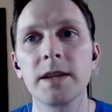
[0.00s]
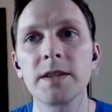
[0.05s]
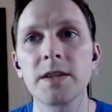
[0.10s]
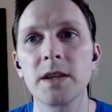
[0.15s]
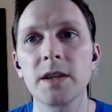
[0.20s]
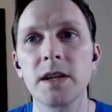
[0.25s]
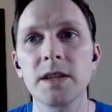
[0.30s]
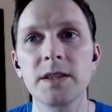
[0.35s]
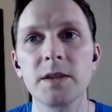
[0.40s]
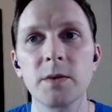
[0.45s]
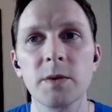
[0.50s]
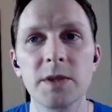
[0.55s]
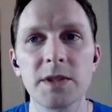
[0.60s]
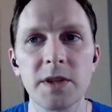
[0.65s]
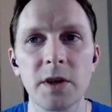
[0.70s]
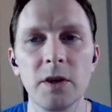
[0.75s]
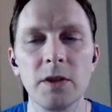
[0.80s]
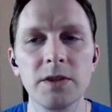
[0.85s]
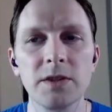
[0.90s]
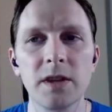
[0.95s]
it's a
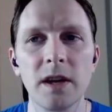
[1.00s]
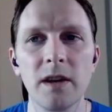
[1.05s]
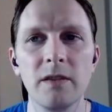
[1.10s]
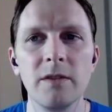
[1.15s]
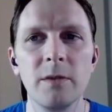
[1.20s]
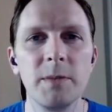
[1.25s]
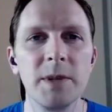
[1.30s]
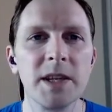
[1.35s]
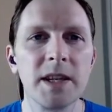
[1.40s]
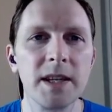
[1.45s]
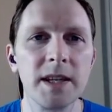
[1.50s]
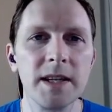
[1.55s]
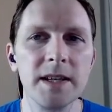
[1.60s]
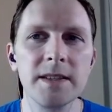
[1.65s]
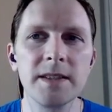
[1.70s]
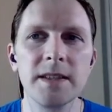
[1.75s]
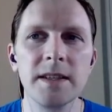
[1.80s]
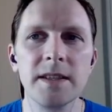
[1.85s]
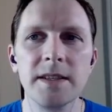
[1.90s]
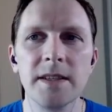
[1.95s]
result of it being
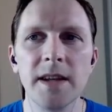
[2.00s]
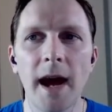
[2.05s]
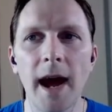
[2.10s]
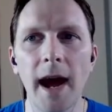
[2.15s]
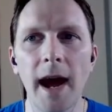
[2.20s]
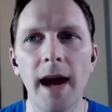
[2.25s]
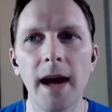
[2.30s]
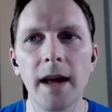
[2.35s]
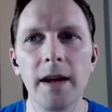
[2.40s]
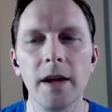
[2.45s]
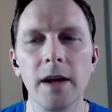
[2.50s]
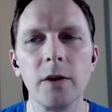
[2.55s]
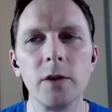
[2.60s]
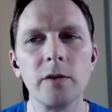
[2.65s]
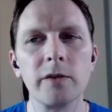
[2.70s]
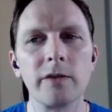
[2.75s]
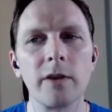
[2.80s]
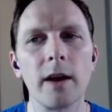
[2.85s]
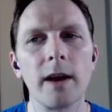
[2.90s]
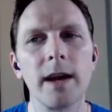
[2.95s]
easy to add a new
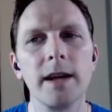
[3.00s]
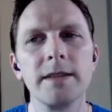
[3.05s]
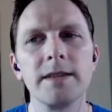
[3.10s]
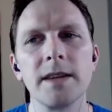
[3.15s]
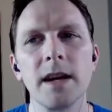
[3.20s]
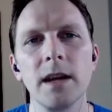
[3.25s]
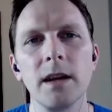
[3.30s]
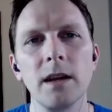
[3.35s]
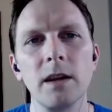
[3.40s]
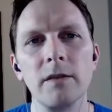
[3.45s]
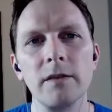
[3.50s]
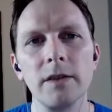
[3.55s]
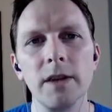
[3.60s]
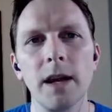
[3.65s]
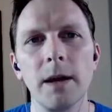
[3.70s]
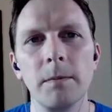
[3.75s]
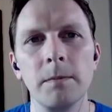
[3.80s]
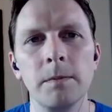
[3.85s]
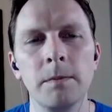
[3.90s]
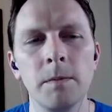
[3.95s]
front end to
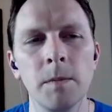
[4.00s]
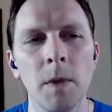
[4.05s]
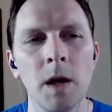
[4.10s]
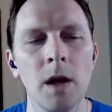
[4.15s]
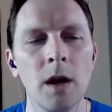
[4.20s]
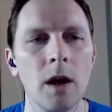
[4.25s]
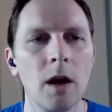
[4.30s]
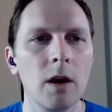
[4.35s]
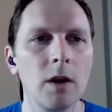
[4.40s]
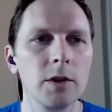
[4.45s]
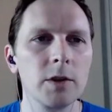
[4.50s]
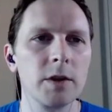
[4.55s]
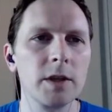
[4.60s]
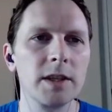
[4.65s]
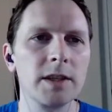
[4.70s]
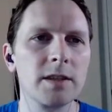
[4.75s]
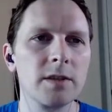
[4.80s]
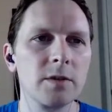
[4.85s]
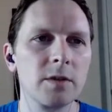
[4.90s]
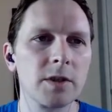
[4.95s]
LLVM. All you
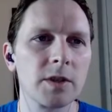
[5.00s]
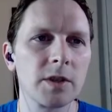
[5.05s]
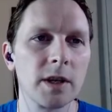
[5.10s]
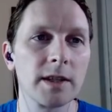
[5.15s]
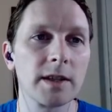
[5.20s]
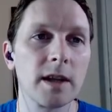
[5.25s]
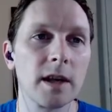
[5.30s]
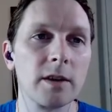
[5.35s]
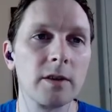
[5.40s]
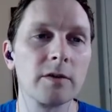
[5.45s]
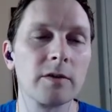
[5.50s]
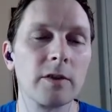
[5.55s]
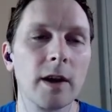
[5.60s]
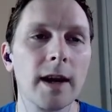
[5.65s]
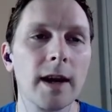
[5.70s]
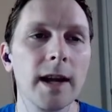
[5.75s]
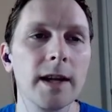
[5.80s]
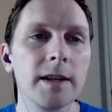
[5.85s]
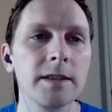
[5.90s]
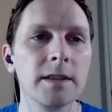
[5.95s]
need to do is create that new front
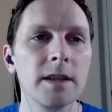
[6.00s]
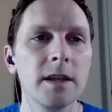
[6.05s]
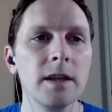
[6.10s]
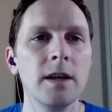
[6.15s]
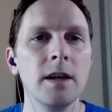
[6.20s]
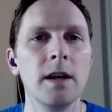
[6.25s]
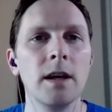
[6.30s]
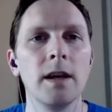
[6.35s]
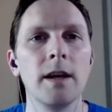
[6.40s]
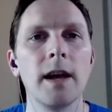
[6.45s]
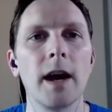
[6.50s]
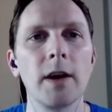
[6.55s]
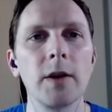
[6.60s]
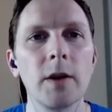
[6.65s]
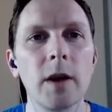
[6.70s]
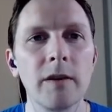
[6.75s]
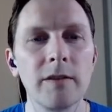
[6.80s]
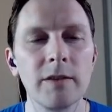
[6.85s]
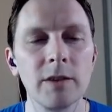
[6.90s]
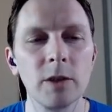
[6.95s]
end. Now
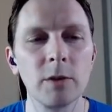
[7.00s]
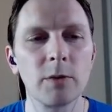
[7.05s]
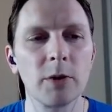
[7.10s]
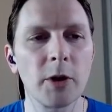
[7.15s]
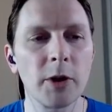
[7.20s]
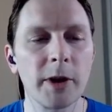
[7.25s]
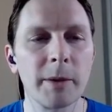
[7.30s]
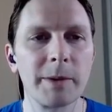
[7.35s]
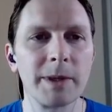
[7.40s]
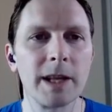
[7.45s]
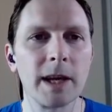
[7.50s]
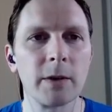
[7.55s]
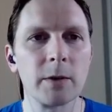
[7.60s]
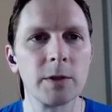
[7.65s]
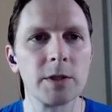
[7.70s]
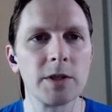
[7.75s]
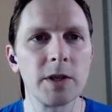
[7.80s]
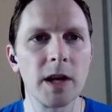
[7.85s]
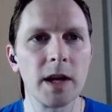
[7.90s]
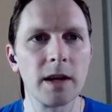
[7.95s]
you have a new programming
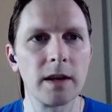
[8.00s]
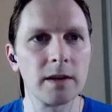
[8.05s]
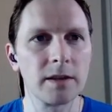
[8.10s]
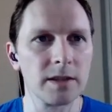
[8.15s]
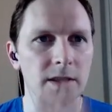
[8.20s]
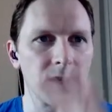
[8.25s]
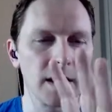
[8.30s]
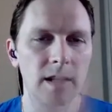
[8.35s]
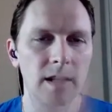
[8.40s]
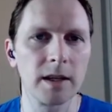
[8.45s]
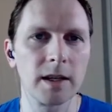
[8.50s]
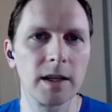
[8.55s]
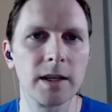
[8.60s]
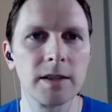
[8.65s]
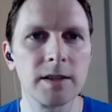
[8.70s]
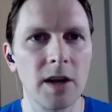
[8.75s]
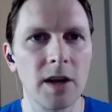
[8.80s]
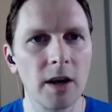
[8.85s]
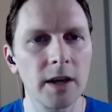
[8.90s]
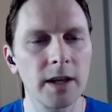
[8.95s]
language, and it
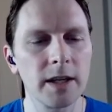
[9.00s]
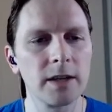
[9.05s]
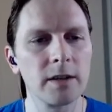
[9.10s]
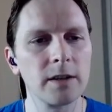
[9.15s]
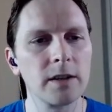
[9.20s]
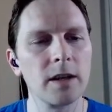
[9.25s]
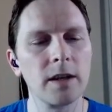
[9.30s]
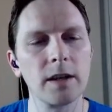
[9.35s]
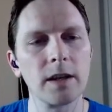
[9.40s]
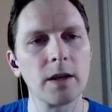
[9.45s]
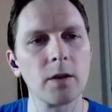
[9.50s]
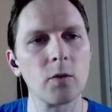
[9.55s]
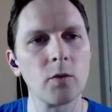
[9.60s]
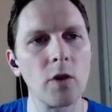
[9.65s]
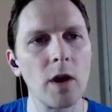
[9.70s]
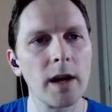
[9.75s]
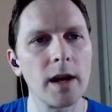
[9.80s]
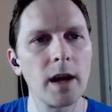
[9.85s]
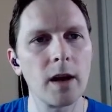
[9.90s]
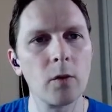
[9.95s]
can
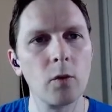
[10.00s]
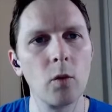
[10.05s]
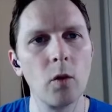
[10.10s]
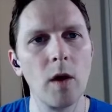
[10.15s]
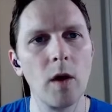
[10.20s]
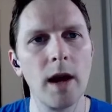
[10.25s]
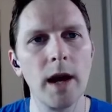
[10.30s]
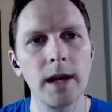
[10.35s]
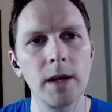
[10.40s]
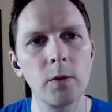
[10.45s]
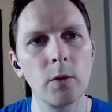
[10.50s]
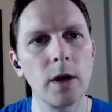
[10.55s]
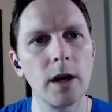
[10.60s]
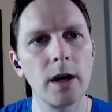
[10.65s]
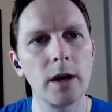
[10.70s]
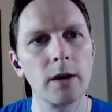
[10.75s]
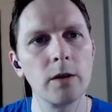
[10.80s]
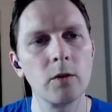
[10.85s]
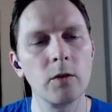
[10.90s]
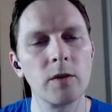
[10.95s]
run on
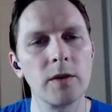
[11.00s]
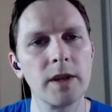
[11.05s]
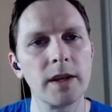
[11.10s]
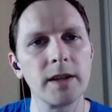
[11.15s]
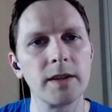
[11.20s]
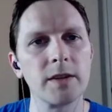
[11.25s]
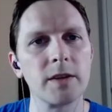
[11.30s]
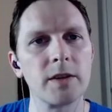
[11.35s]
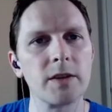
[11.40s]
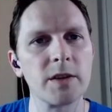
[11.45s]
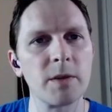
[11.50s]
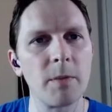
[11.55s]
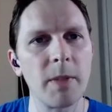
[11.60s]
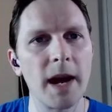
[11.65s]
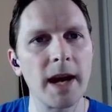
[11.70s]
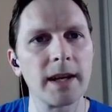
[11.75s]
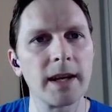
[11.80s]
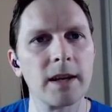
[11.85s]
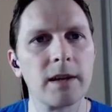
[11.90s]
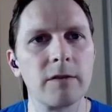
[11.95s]
anywhere that there's a
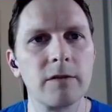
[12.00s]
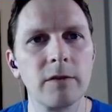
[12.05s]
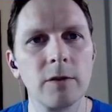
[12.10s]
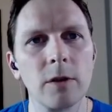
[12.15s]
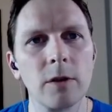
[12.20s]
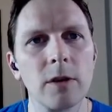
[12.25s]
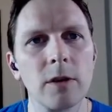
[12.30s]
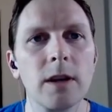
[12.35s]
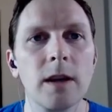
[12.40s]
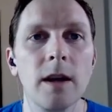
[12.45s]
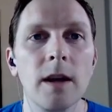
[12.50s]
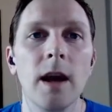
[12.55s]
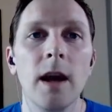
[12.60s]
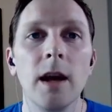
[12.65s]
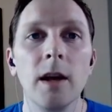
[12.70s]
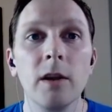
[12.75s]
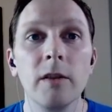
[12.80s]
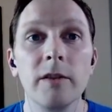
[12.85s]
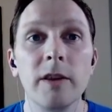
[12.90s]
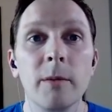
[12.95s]
backend for
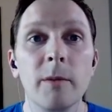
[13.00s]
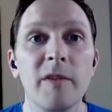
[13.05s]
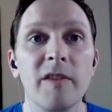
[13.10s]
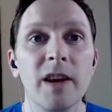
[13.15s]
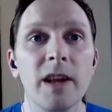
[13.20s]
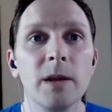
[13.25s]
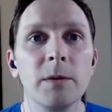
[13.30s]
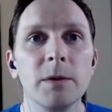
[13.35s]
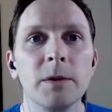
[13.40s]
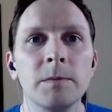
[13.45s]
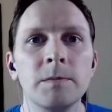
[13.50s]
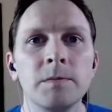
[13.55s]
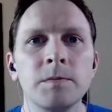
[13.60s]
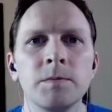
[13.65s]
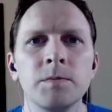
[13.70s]
LLVM available.